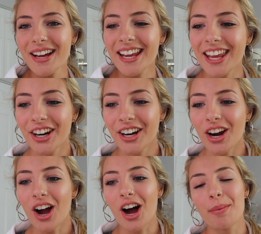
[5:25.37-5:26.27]

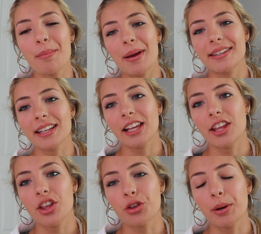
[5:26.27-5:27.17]
Here, basically
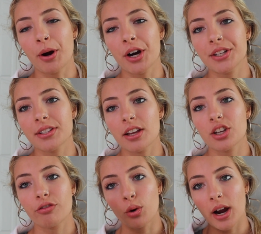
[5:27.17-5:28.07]
the 3 parts,
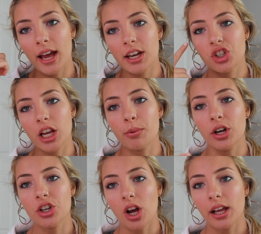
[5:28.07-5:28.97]
forehead, cheekbone,
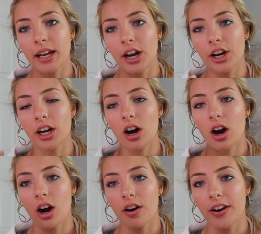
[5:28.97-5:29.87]
and jawline
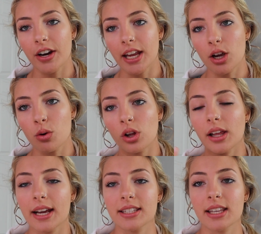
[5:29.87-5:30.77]
area are very equal,
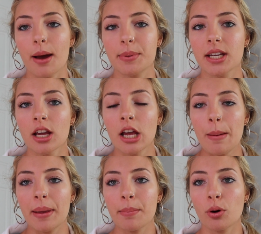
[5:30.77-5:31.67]
except
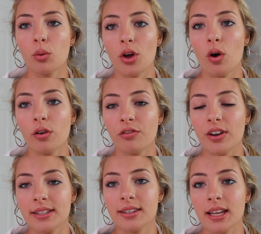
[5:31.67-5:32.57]
people with oval
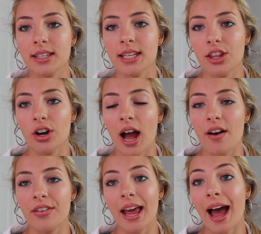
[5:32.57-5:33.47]
faces tend to either
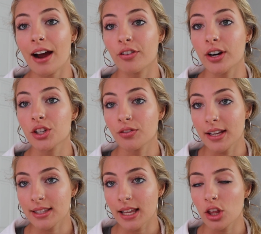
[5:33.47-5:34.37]
have an average
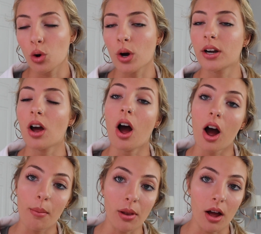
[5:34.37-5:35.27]
face length or an
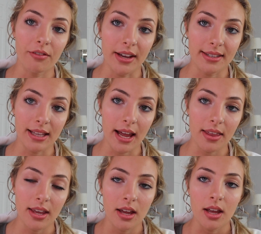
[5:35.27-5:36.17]
oblong face length.